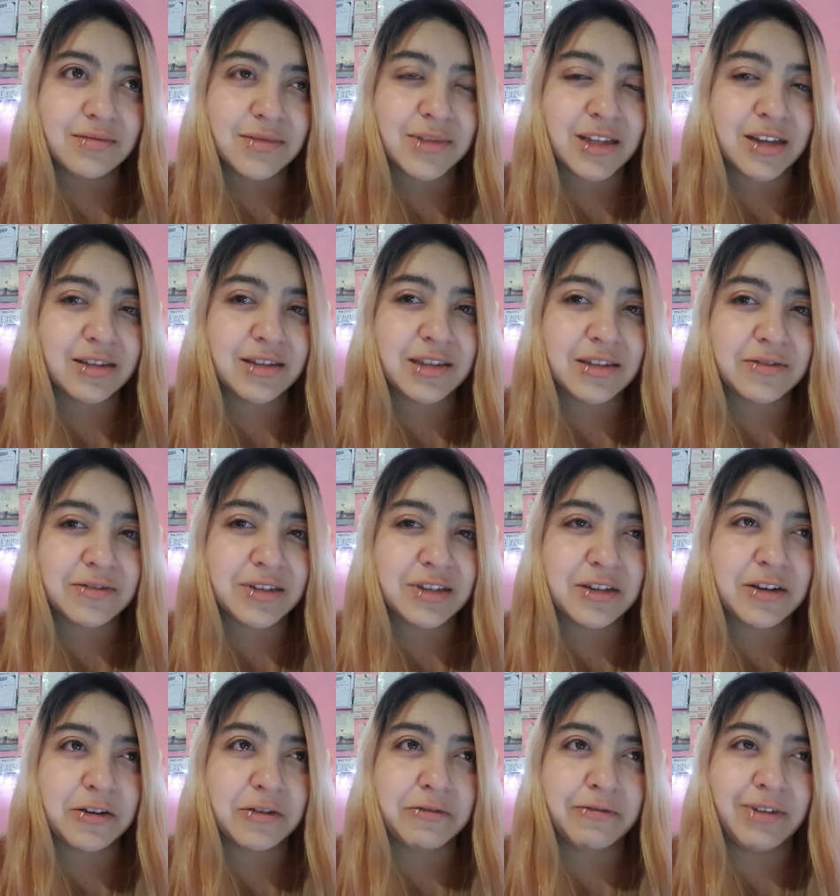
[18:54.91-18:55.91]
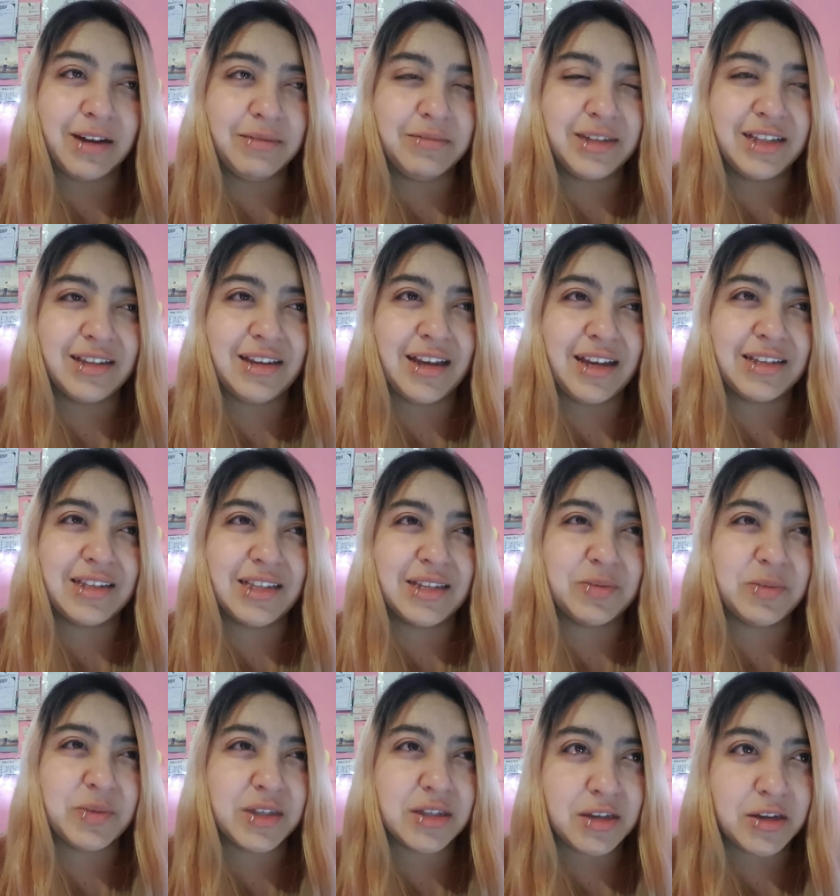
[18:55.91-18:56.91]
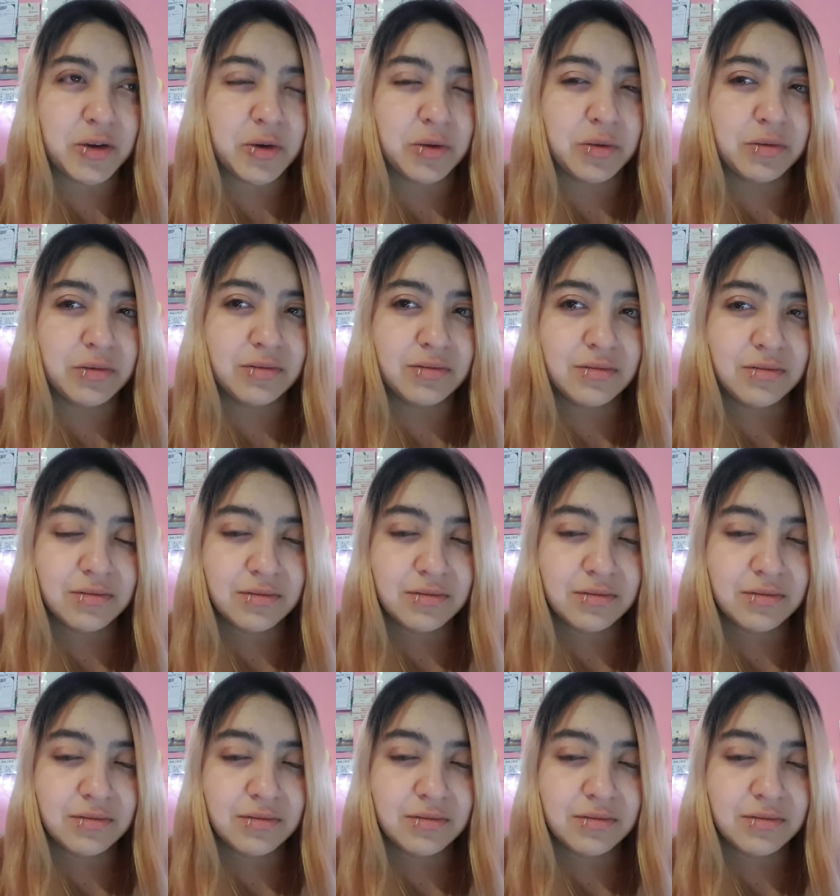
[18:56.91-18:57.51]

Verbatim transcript: not even your family accepts you